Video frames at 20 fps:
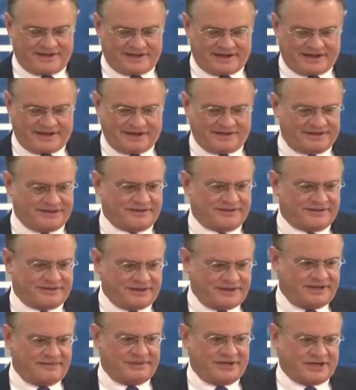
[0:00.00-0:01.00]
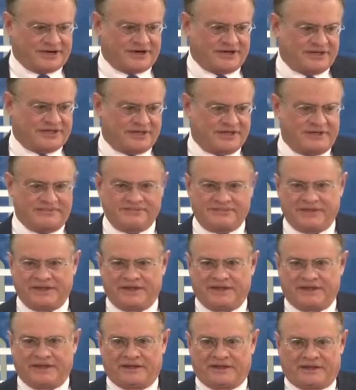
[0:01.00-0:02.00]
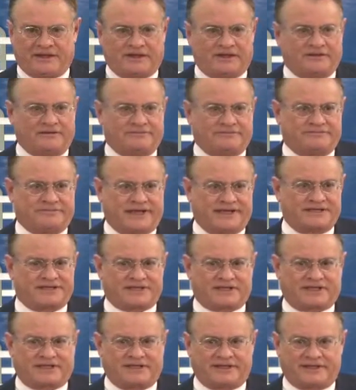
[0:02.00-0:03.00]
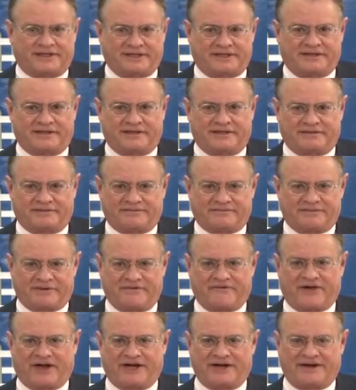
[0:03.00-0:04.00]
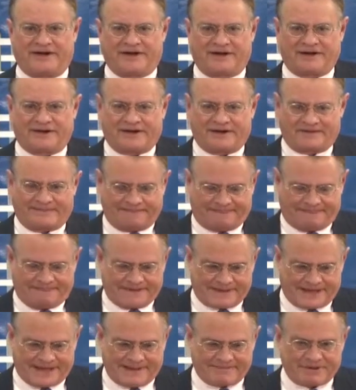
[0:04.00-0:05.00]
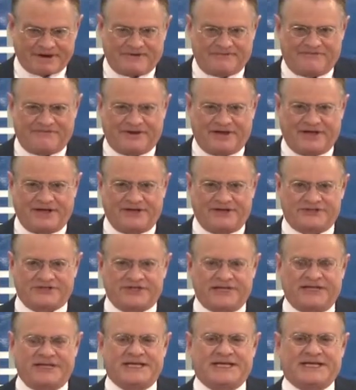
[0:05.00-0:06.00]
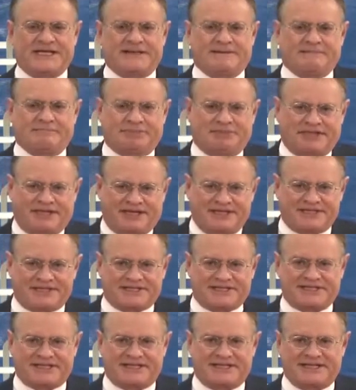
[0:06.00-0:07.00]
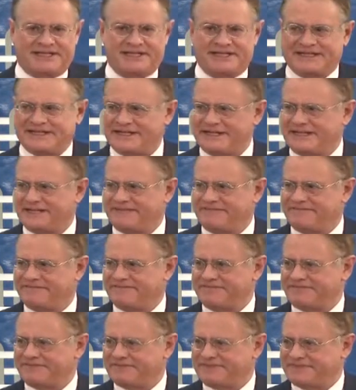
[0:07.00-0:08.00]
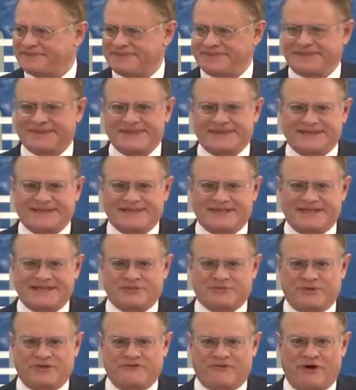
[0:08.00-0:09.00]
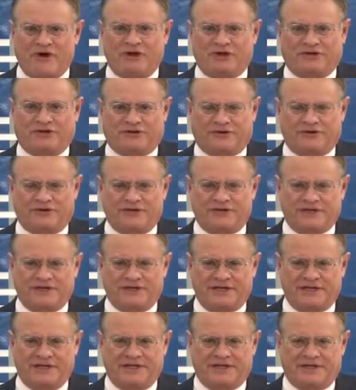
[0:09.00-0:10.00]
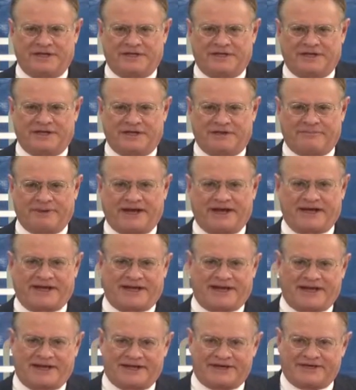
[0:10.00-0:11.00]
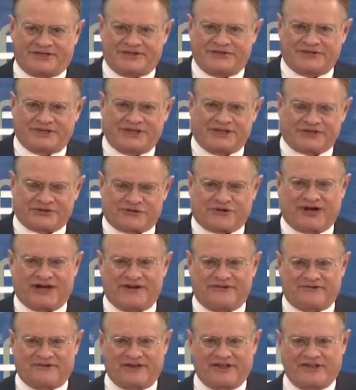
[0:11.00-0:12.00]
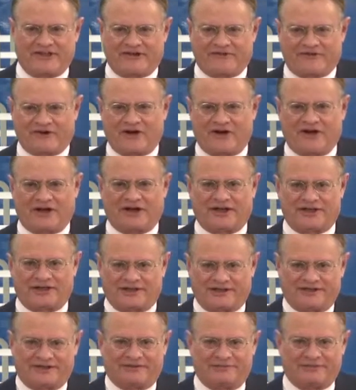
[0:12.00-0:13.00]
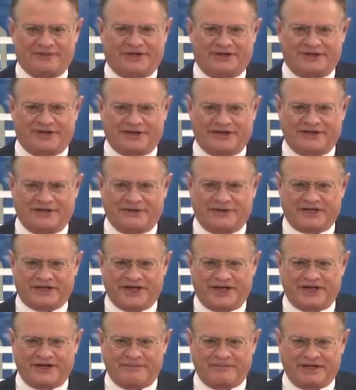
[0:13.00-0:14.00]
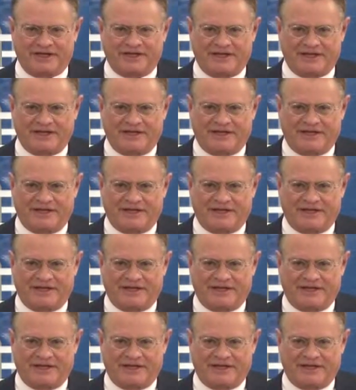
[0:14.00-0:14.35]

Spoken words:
And the EBRD basically provided capital funds plus the things we've all learned about how to do things right rather than wrong in building a new economy.